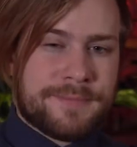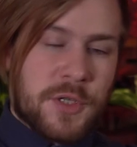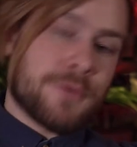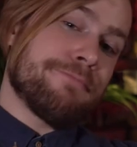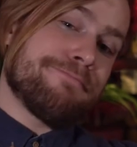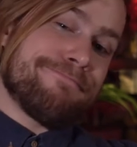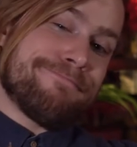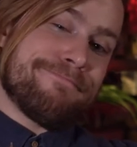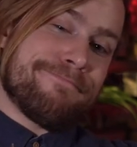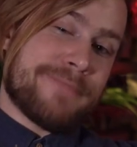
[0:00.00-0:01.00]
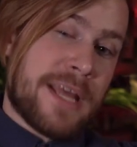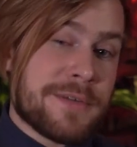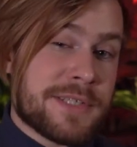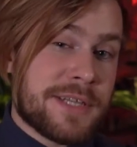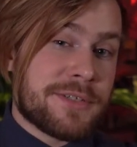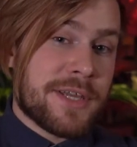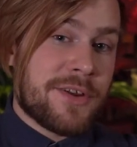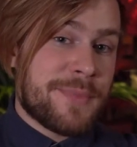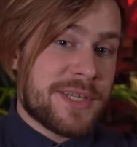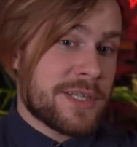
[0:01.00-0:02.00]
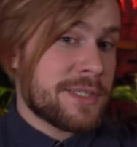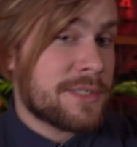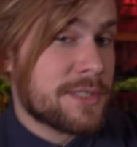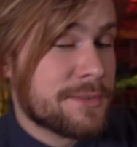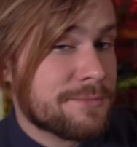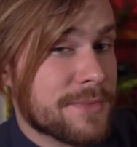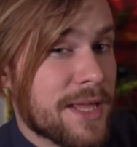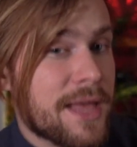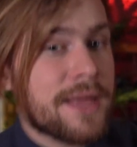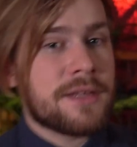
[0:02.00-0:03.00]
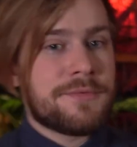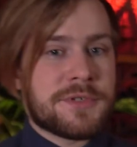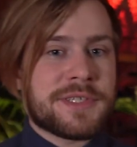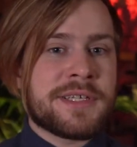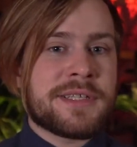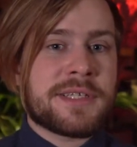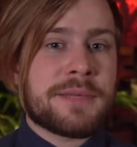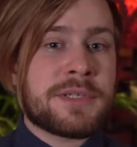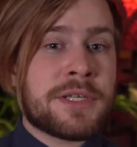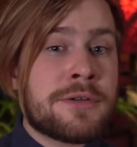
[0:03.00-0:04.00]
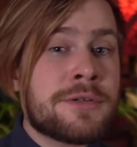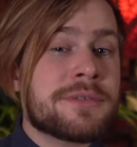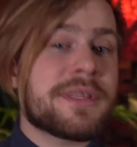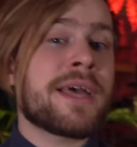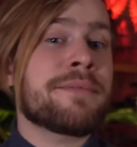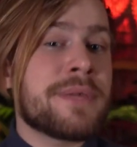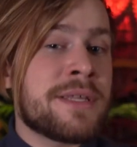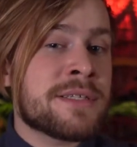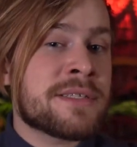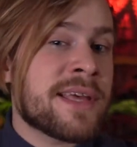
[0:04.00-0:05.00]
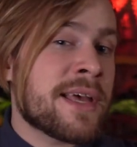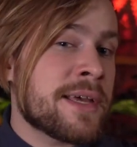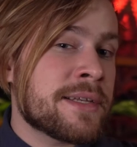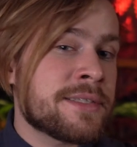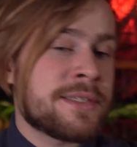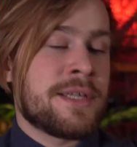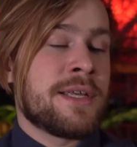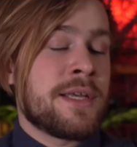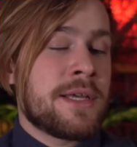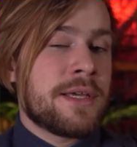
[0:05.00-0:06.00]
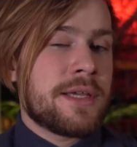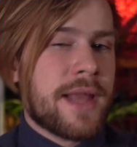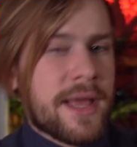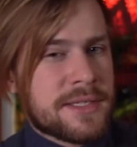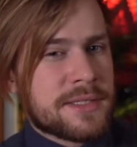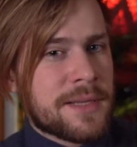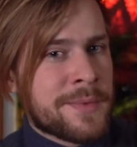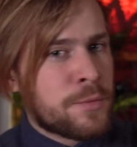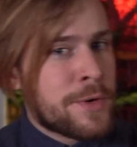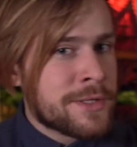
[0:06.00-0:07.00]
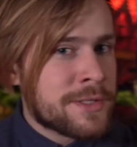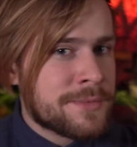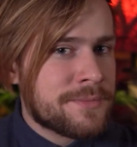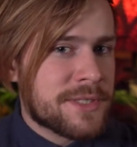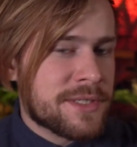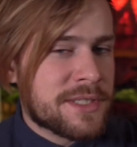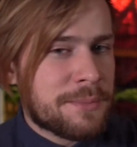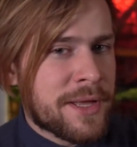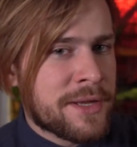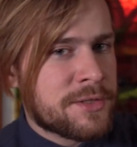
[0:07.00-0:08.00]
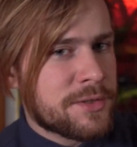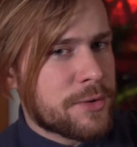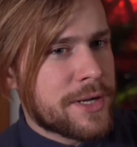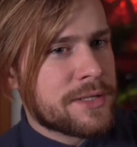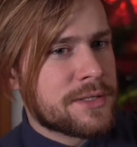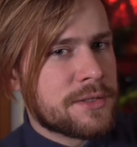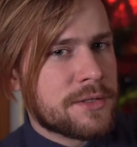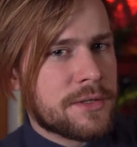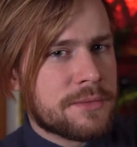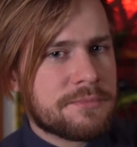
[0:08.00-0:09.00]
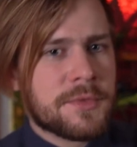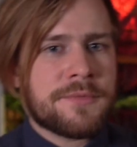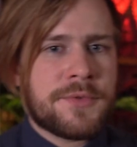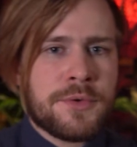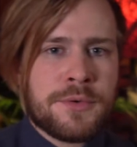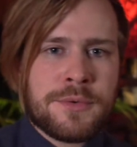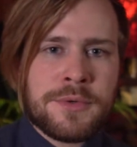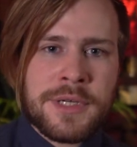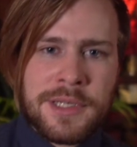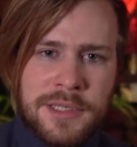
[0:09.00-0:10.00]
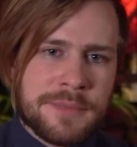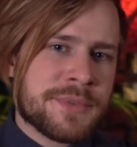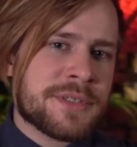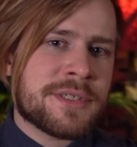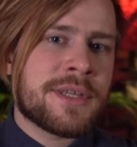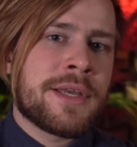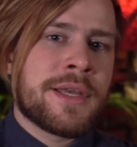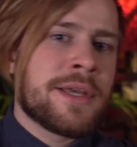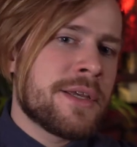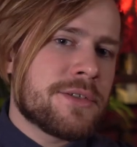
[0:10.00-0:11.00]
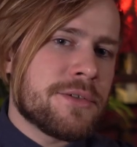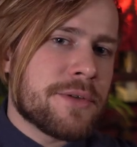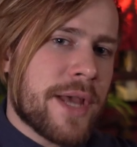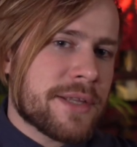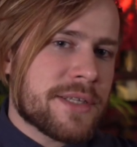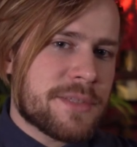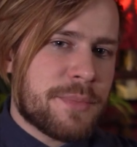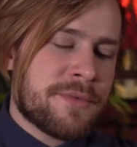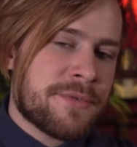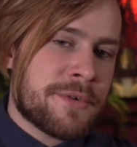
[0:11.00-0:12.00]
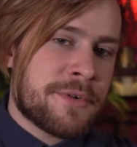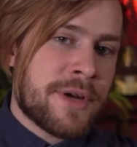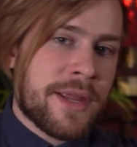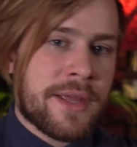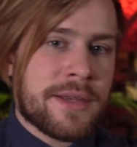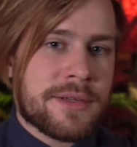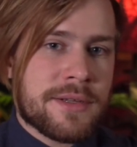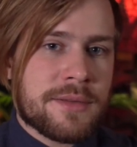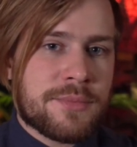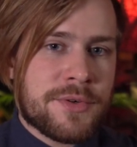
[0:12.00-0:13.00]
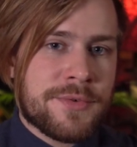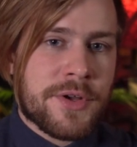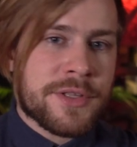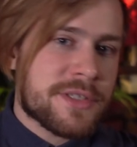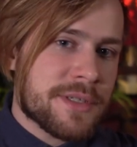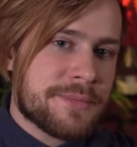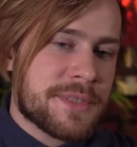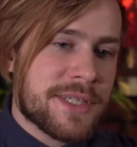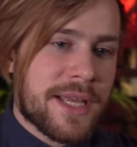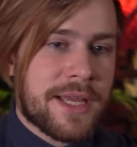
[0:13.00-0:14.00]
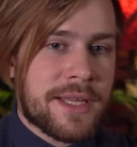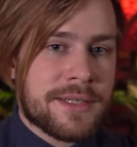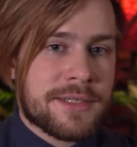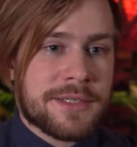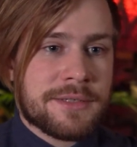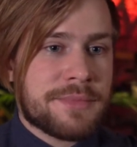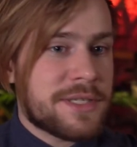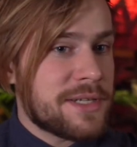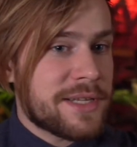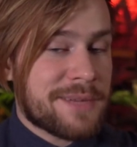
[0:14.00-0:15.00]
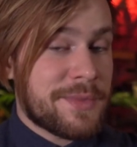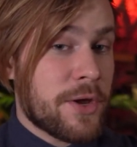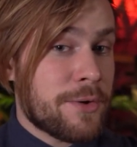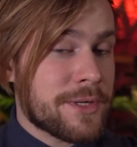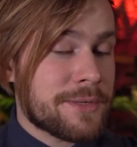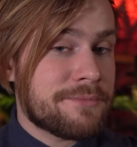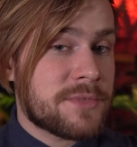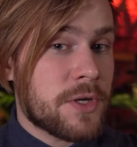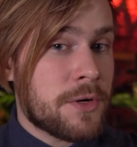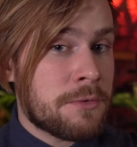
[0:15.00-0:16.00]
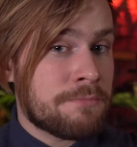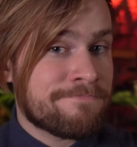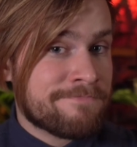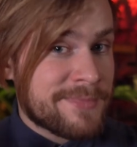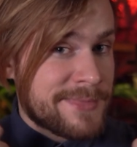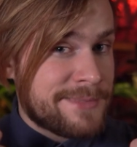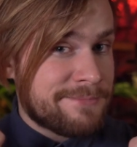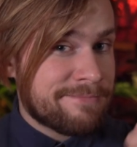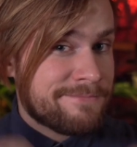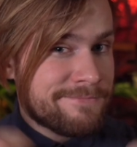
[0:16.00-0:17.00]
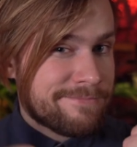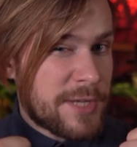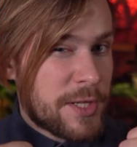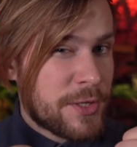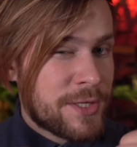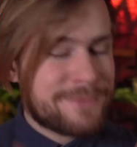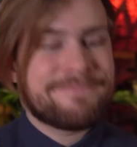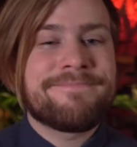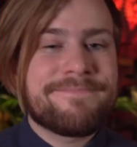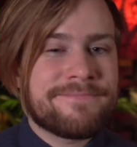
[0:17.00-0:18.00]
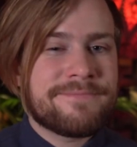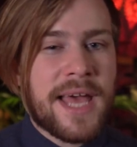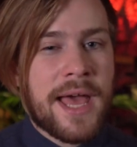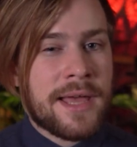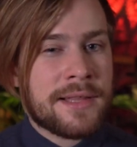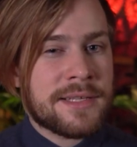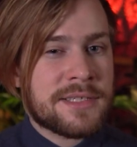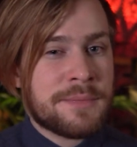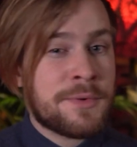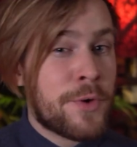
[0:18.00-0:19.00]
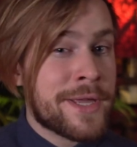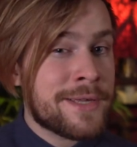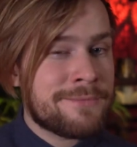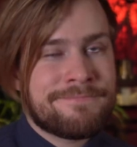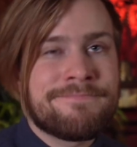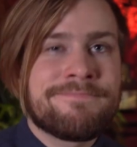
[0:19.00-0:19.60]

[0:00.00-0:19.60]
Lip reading: So that was nice to get off my chest, and if you're seeing this episode, that means that it has somewhat worked, since the plan is to create a few clips to act as a buffer and a proof of concept and basically get me going. So, all good. And let's keep on working.